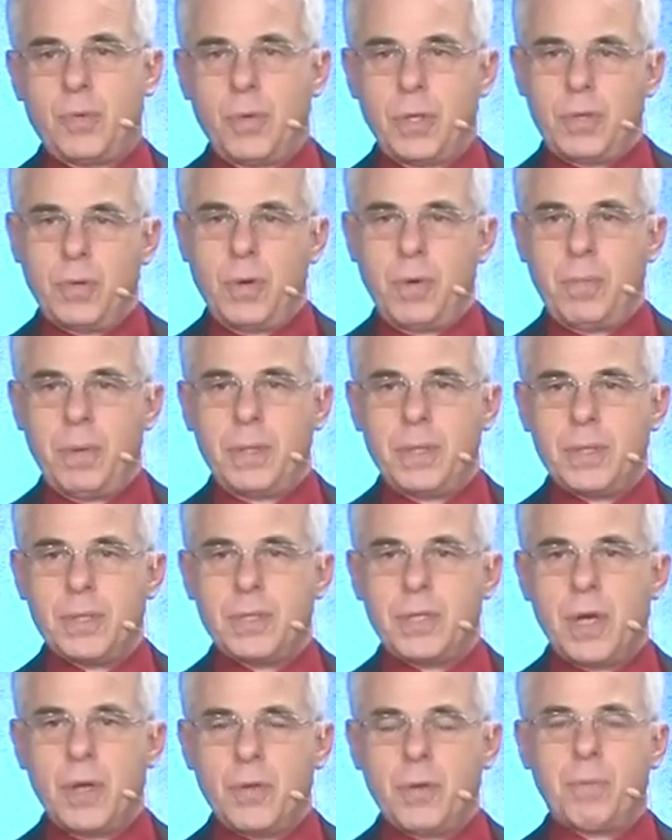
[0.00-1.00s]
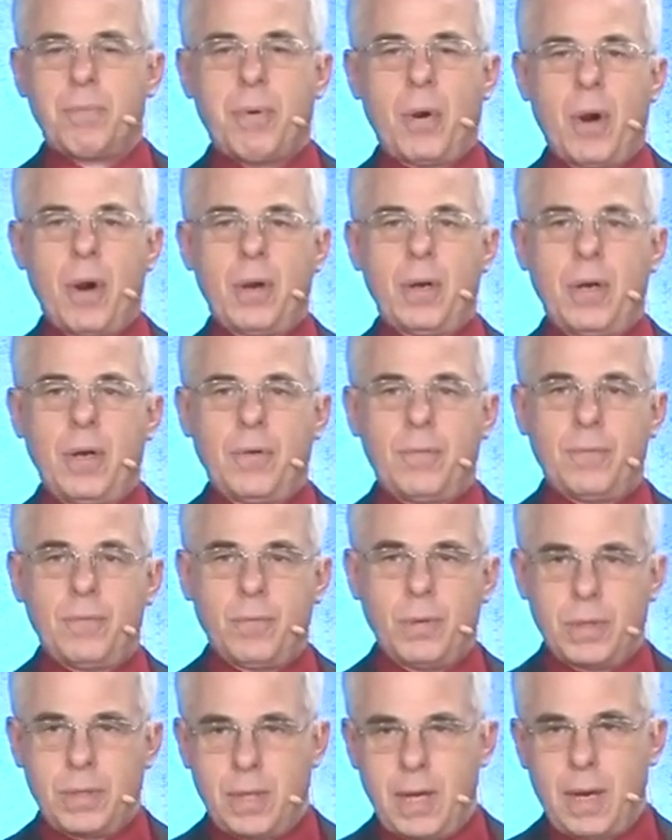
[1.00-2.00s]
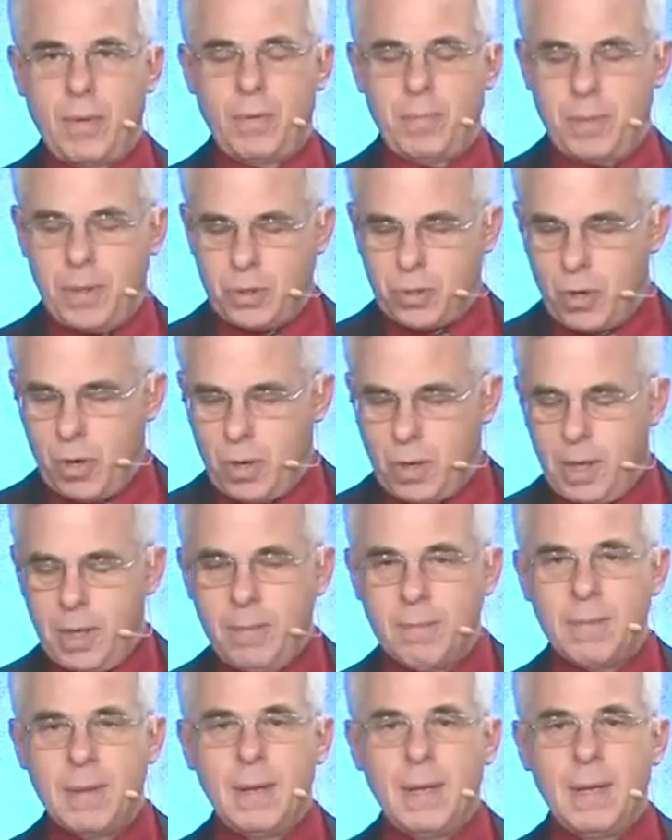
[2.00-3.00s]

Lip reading: which would have been the southern part of what today would be Turkey.